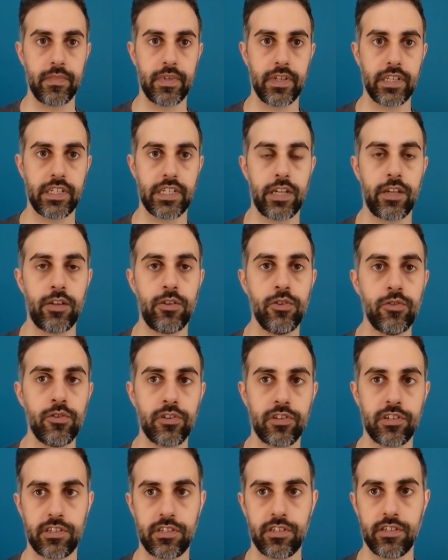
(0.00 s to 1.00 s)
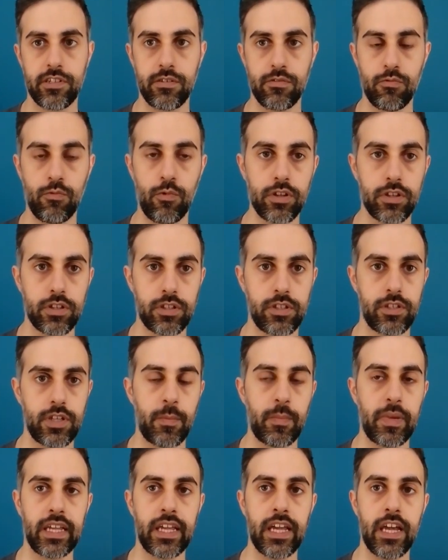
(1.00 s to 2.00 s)
secures what
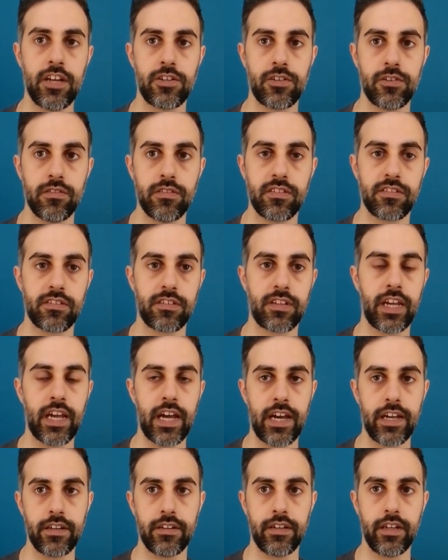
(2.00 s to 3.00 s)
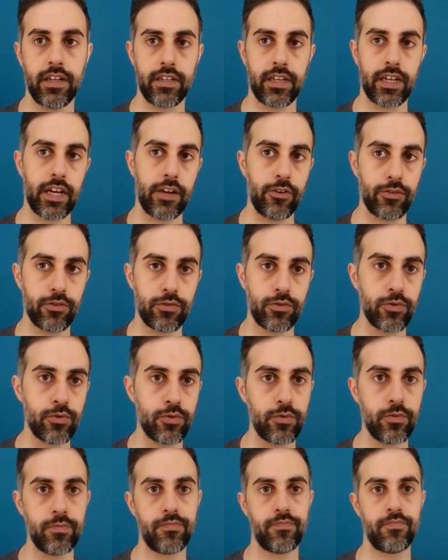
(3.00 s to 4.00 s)
applications can and cannot
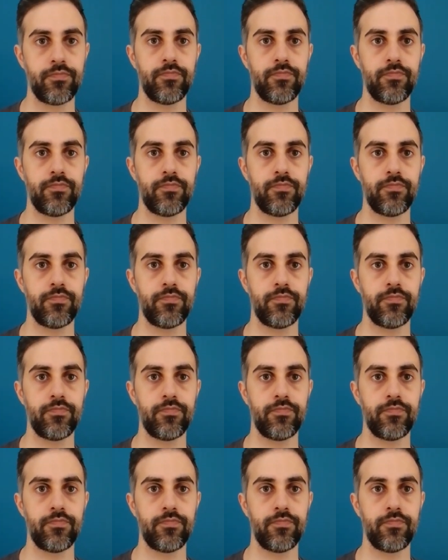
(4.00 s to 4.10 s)
do.